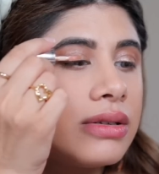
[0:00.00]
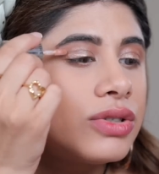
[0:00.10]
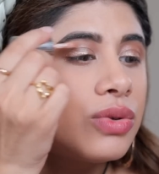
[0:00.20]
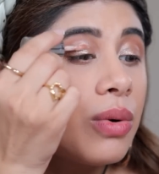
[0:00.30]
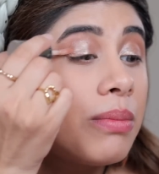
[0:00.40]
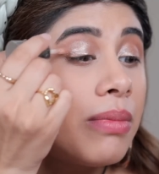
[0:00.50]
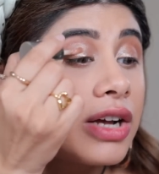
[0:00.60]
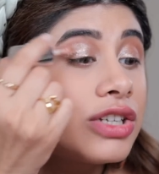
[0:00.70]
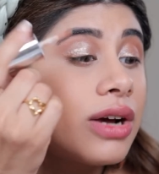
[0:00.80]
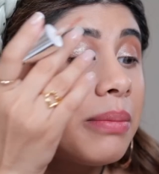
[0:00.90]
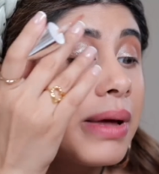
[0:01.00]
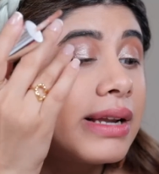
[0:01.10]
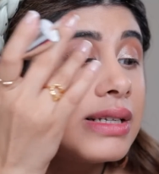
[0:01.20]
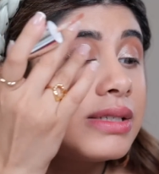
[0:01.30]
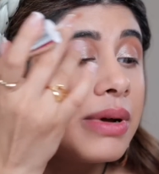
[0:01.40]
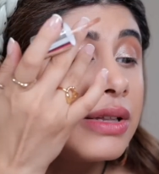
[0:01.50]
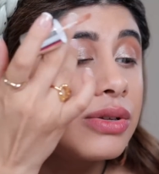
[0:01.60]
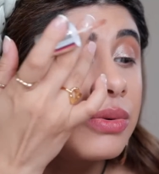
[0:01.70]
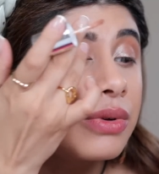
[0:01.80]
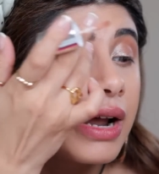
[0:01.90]
So much our parents
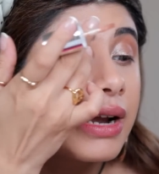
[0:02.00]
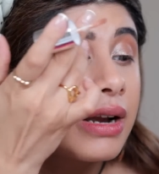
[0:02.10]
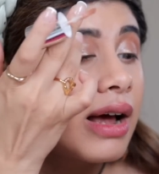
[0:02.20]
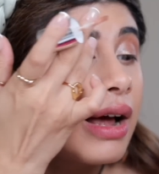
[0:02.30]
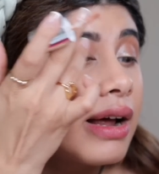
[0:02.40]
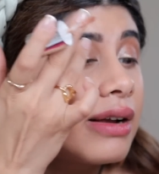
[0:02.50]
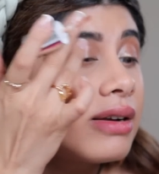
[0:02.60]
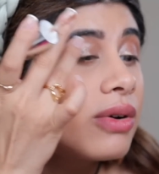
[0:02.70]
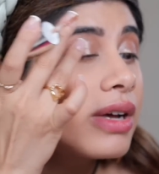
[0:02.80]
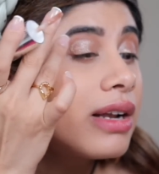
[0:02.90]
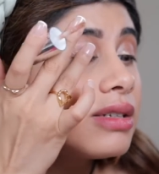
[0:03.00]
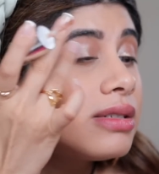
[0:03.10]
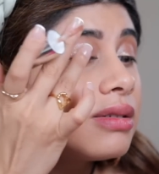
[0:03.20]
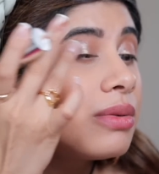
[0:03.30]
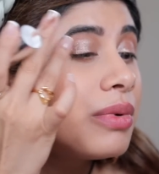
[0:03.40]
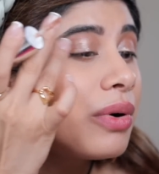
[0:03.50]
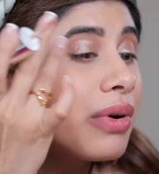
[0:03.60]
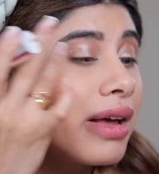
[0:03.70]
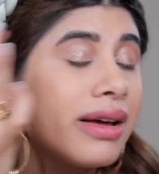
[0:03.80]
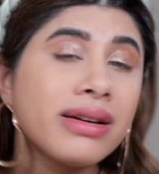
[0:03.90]
went through, right? And look at us. We're
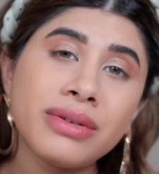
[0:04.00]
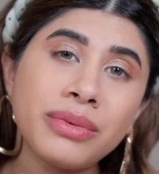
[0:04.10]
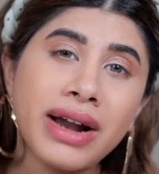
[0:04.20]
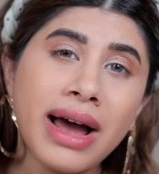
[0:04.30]
okay. We're